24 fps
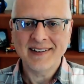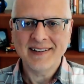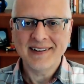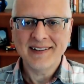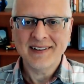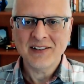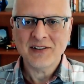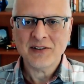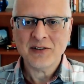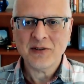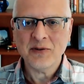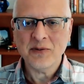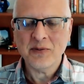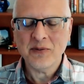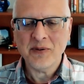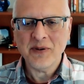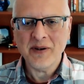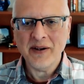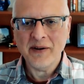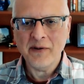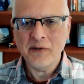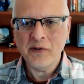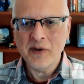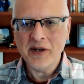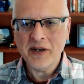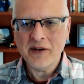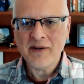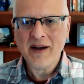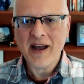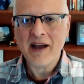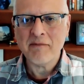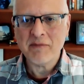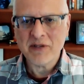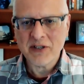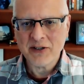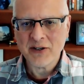So when you
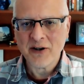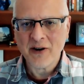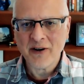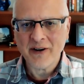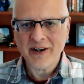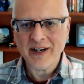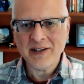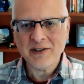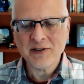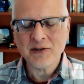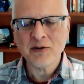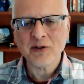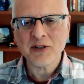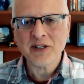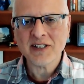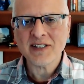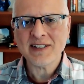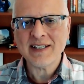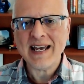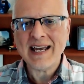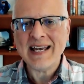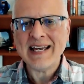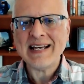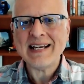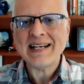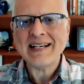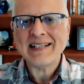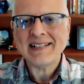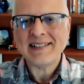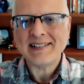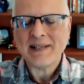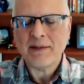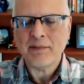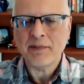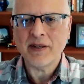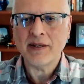have majorities who are saying
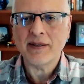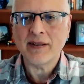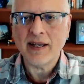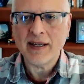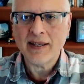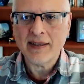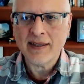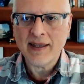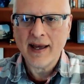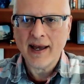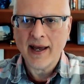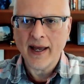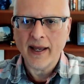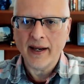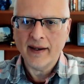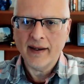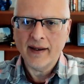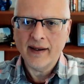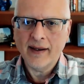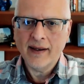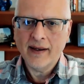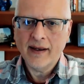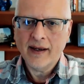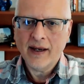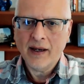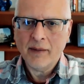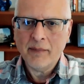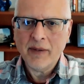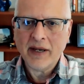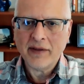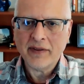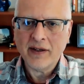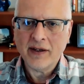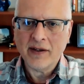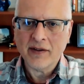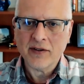something like that
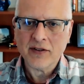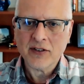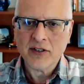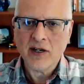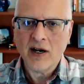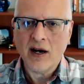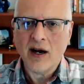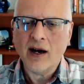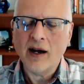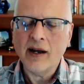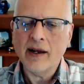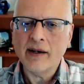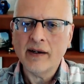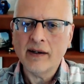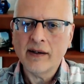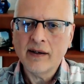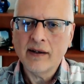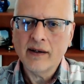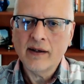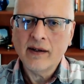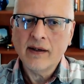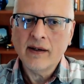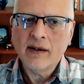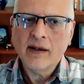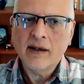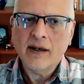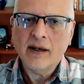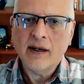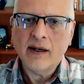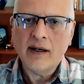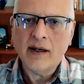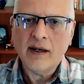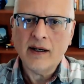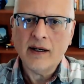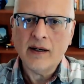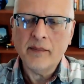about the other side,
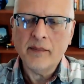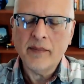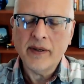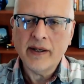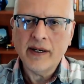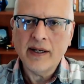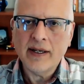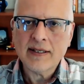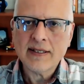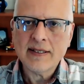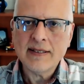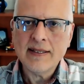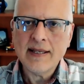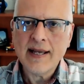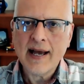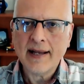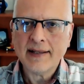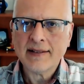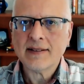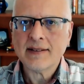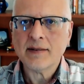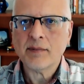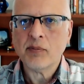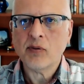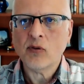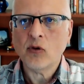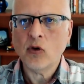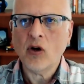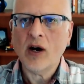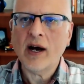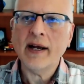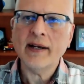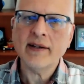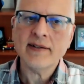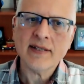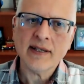it's not
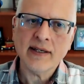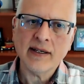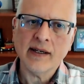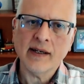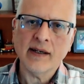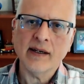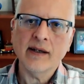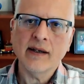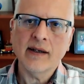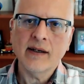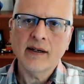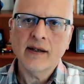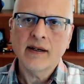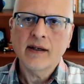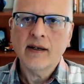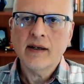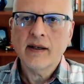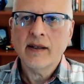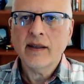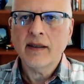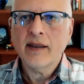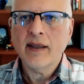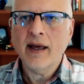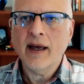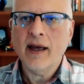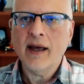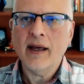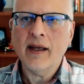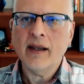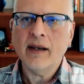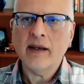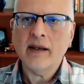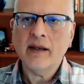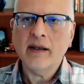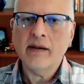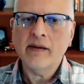surprising
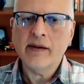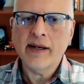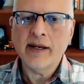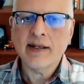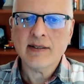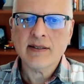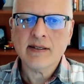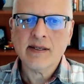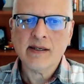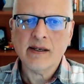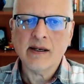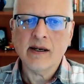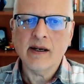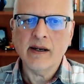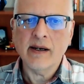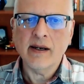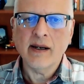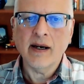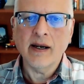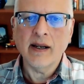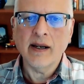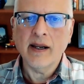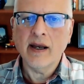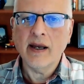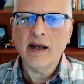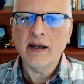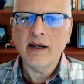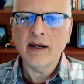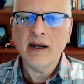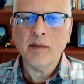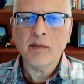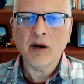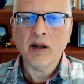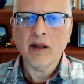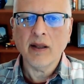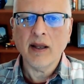that you get a
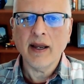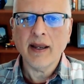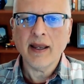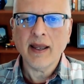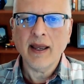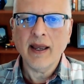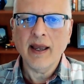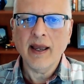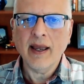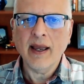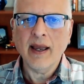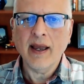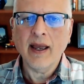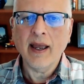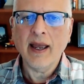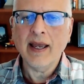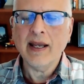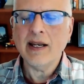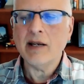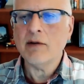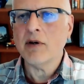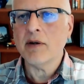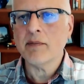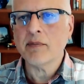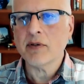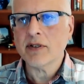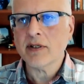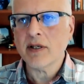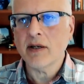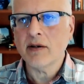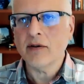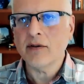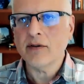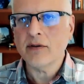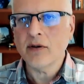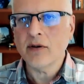number like
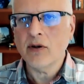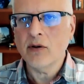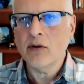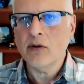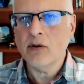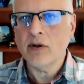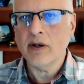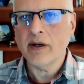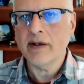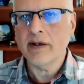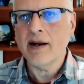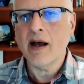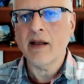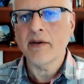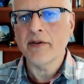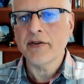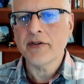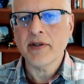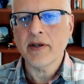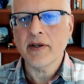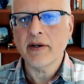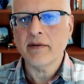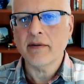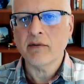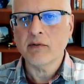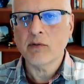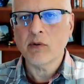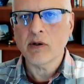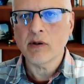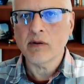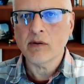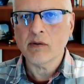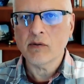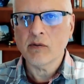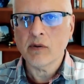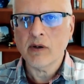81% who acknowledge that
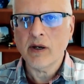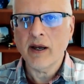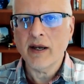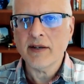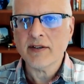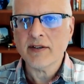as a